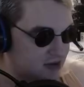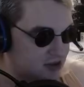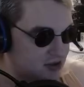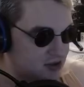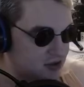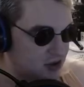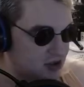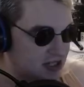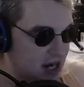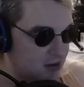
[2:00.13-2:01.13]
to
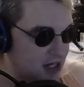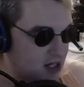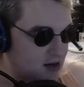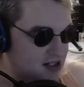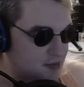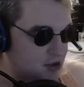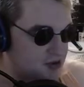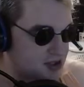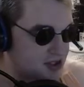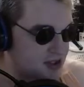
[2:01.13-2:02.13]
look down here as
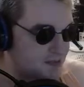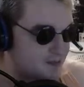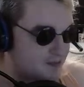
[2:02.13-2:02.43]
opposed to